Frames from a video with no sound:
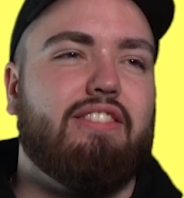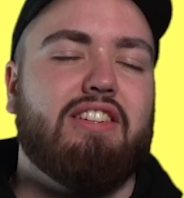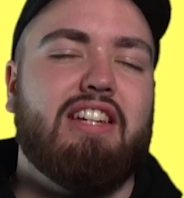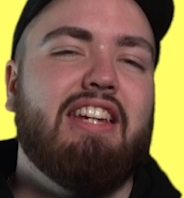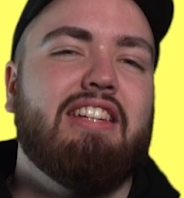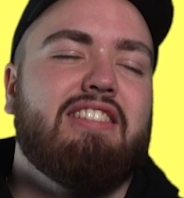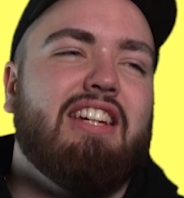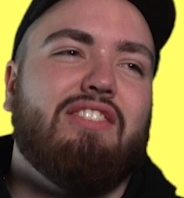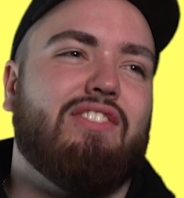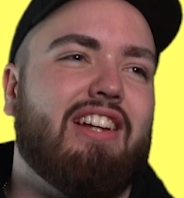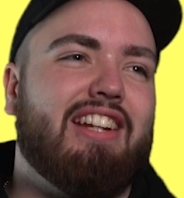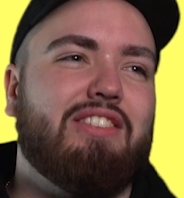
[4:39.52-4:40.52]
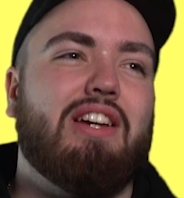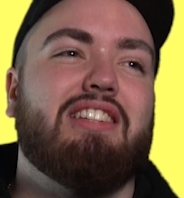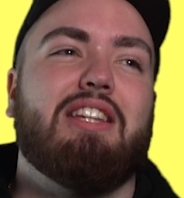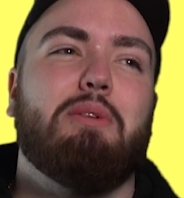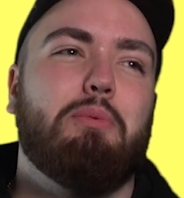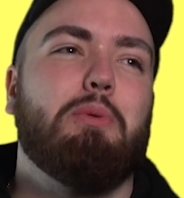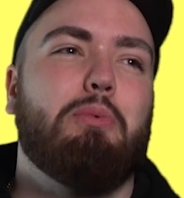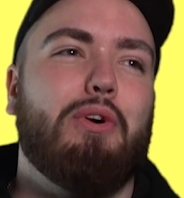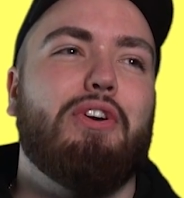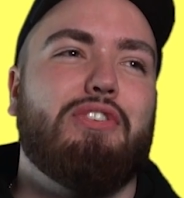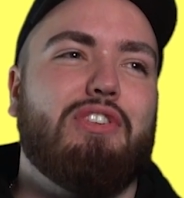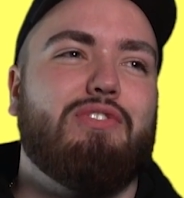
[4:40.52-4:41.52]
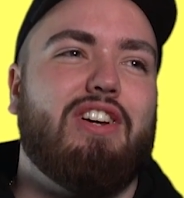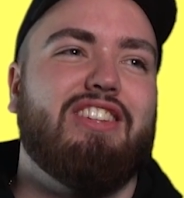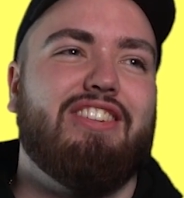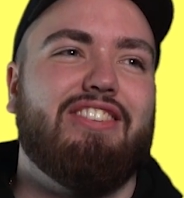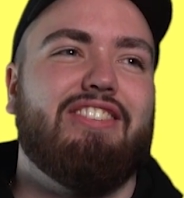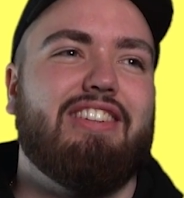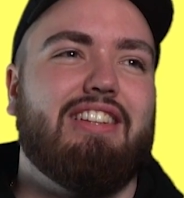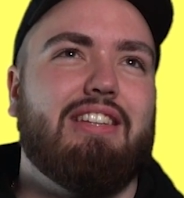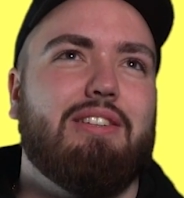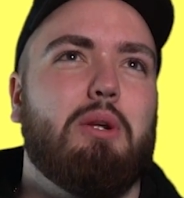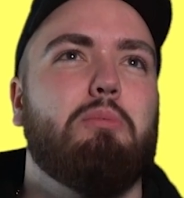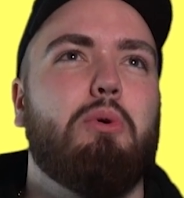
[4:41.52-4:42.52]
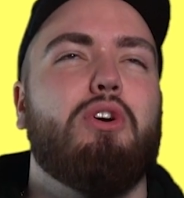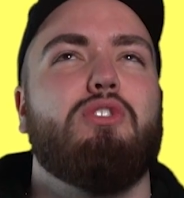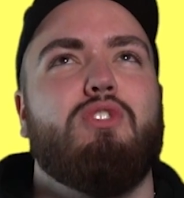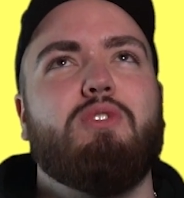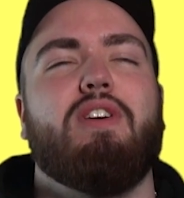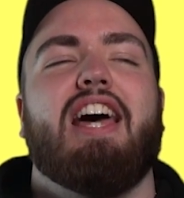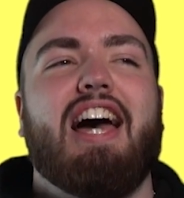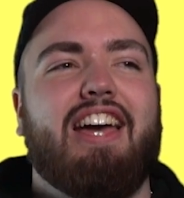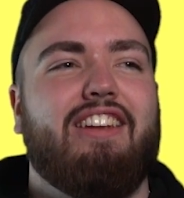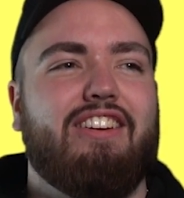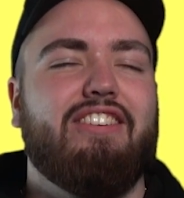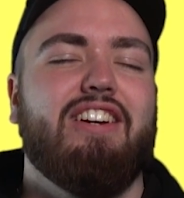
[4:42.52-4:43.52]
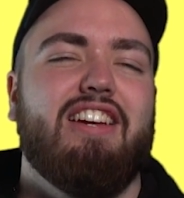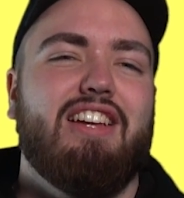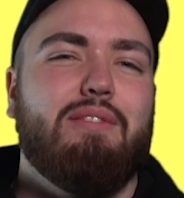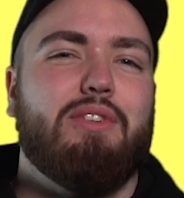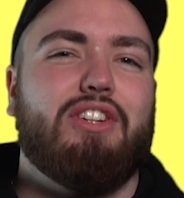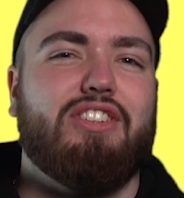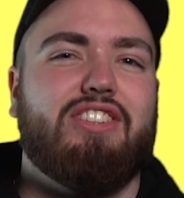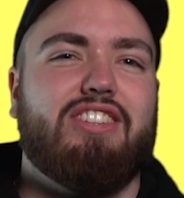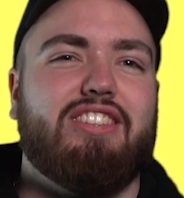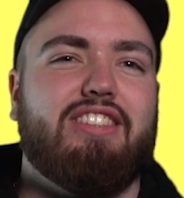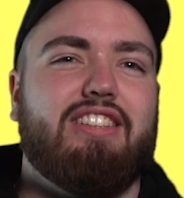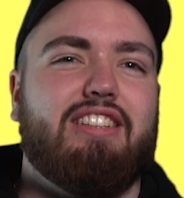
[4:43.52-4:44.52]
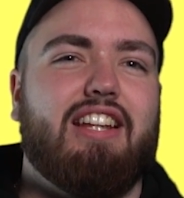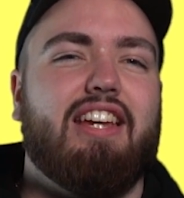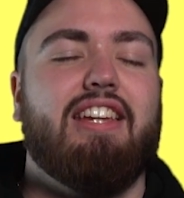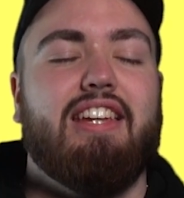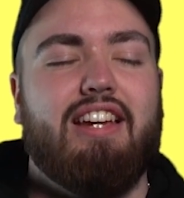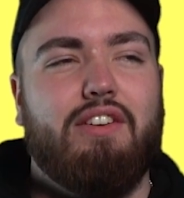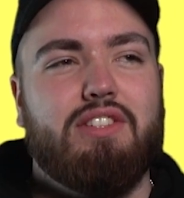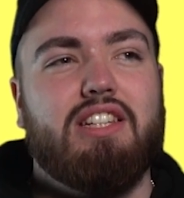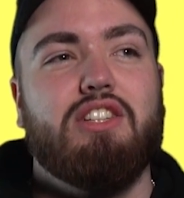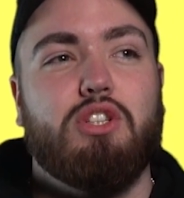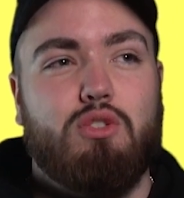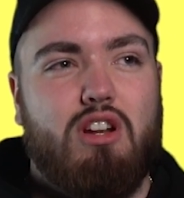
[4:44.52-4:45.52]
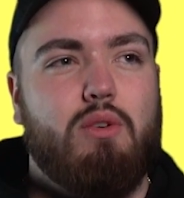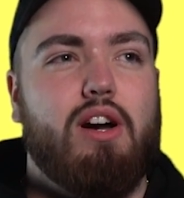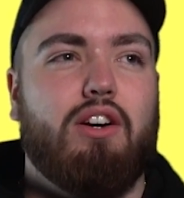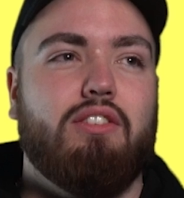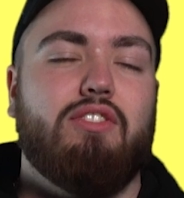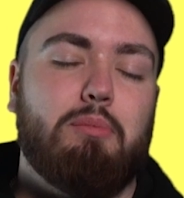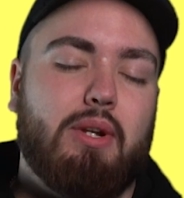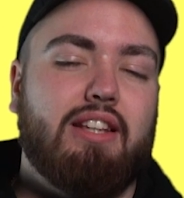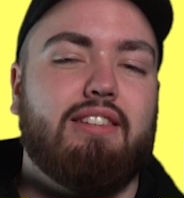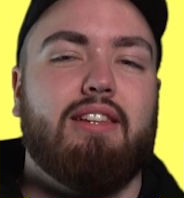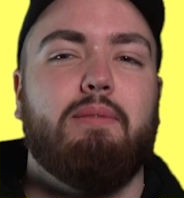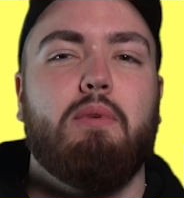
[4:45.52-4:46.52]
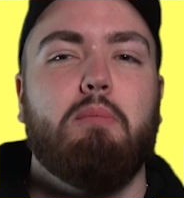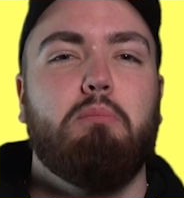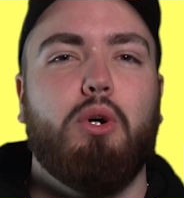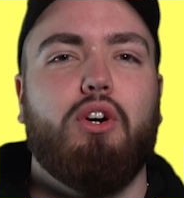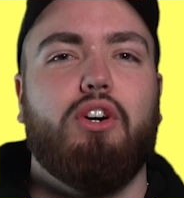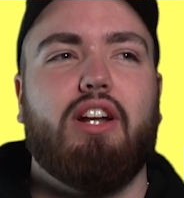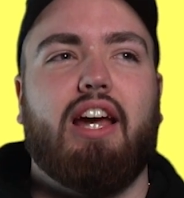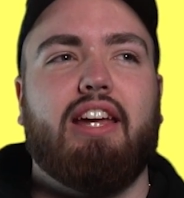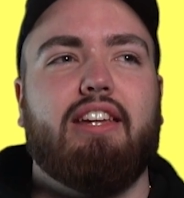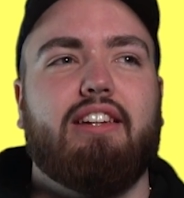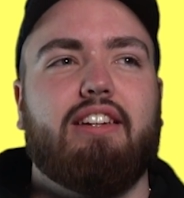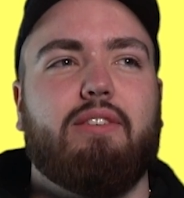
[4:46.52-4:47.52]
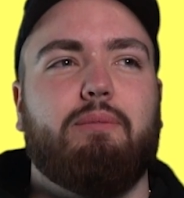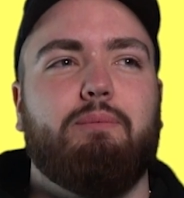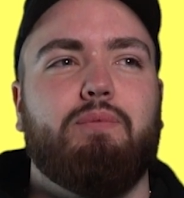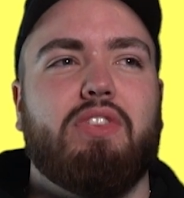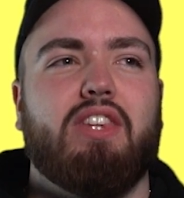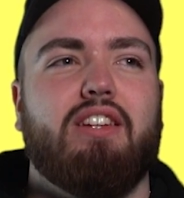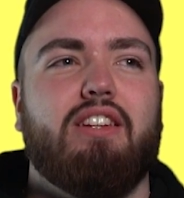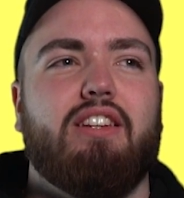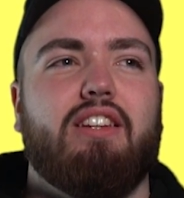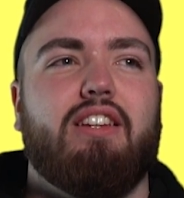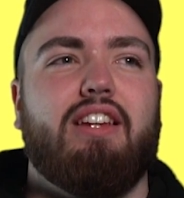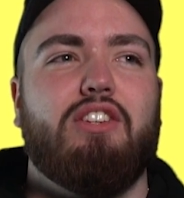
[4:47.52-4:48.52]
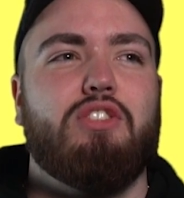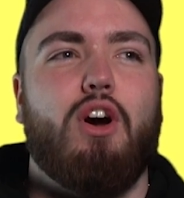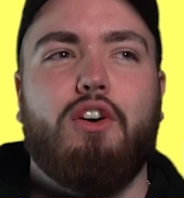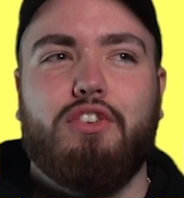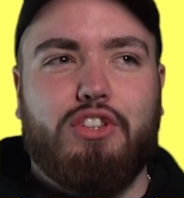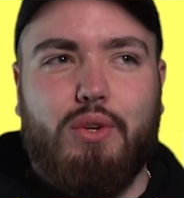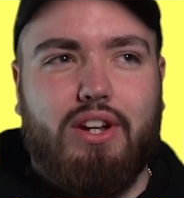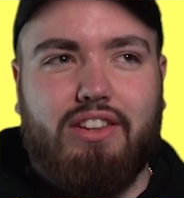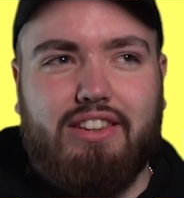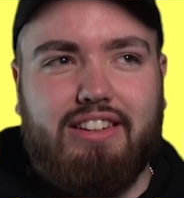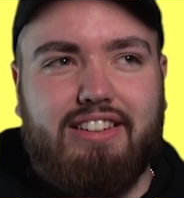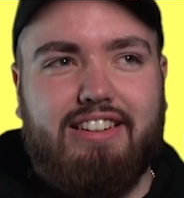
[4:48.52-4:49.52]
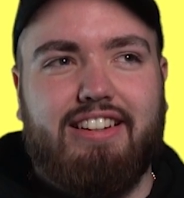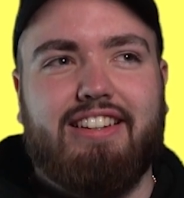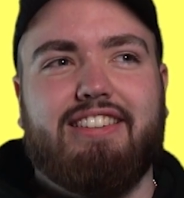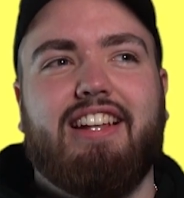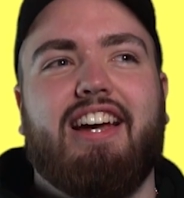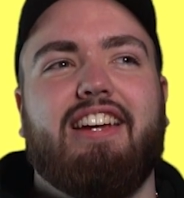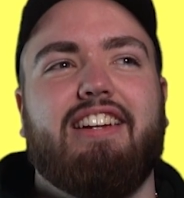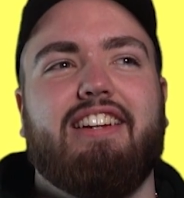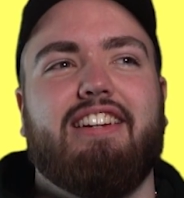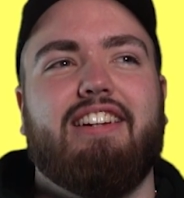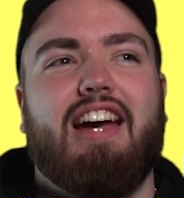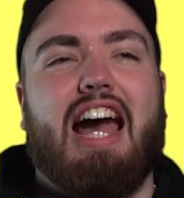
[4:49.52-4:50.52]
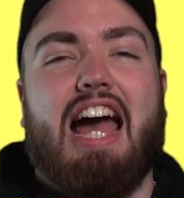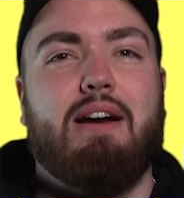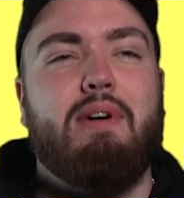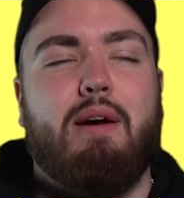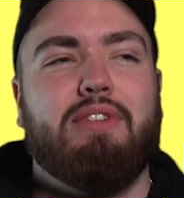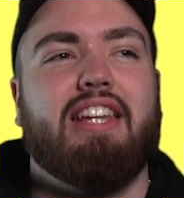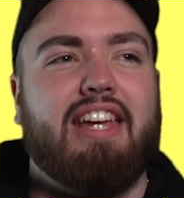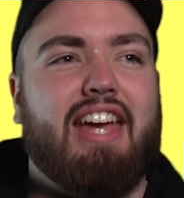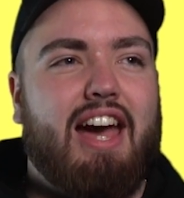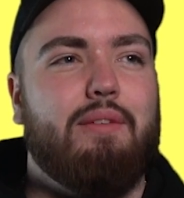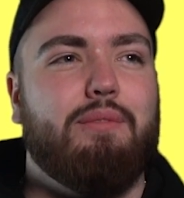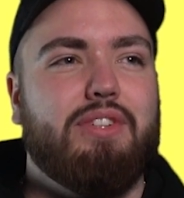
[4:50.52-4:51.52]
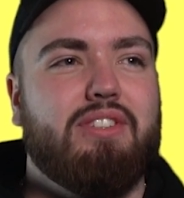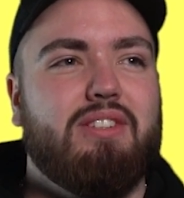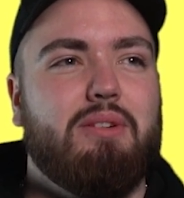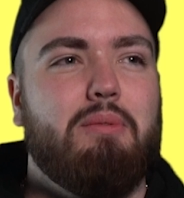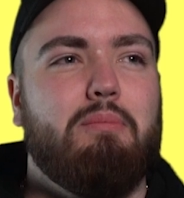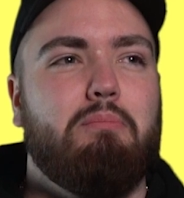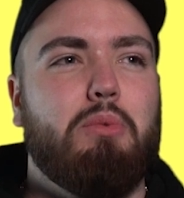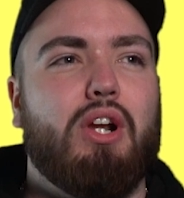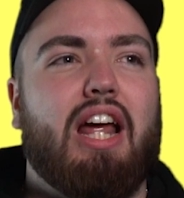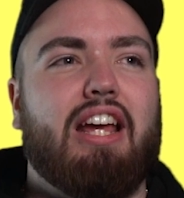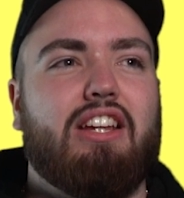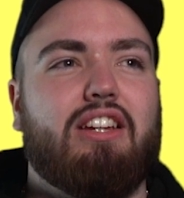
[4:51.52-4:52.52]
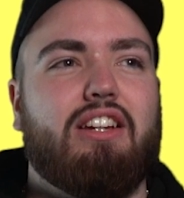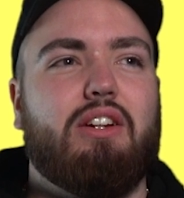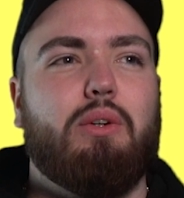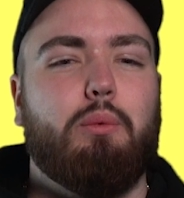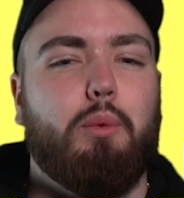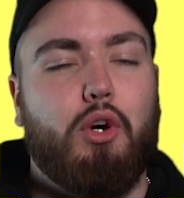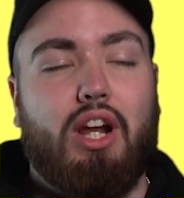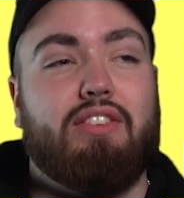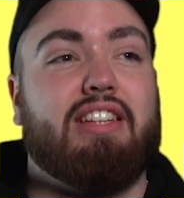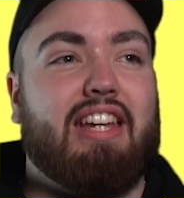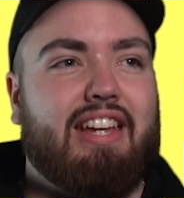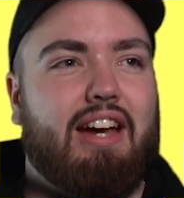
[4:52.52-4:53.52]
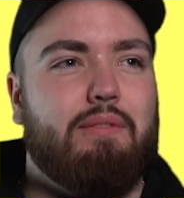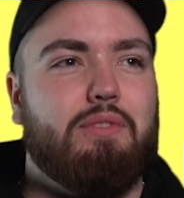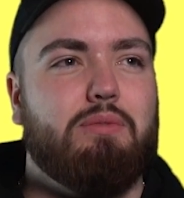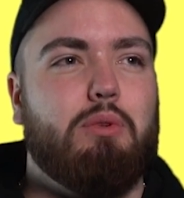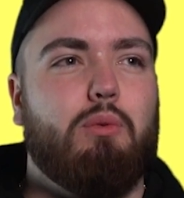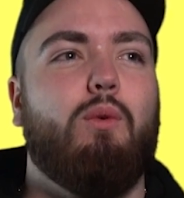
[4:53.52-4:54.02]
He's cheap, man. That's why it's like the poorest rich man you'll, you're the poorest rich man that I know because like obviously he's doing really well. Fair play to him, but like he doesn't offer to do anything. It's like I'm happy to get cabs, but like we all have to get cabs. But